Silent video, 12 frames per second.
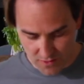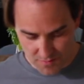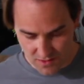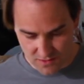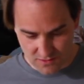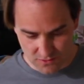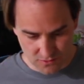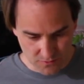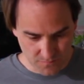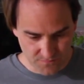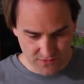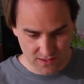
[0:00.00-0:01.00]
what I'm going to
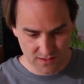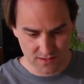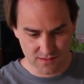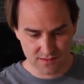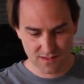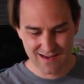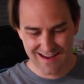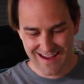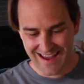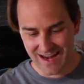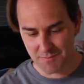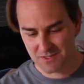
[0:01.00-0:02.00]
do is,
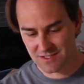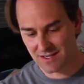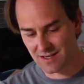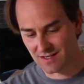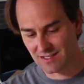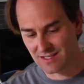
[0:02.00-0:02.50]
and I'm just going to